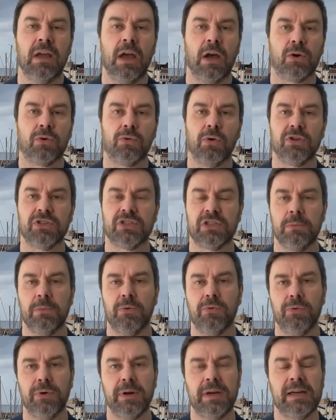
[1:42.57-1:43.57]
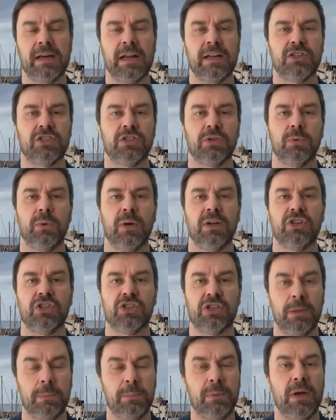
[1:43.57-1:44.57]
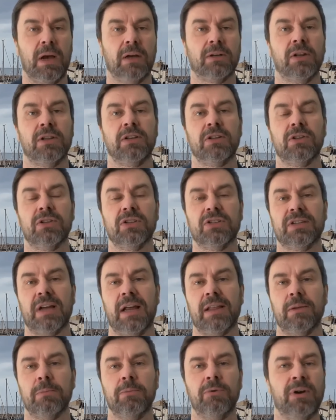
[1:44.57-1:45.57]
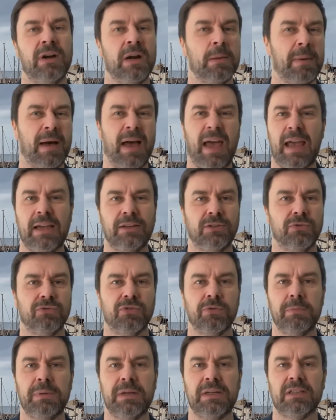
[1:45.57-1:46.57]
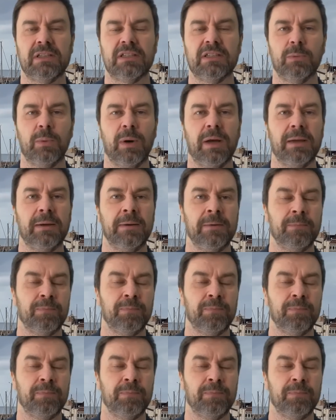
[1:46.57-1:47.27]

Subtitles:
across the marina to a shipyard on the other side of the marina, about 800 meters away.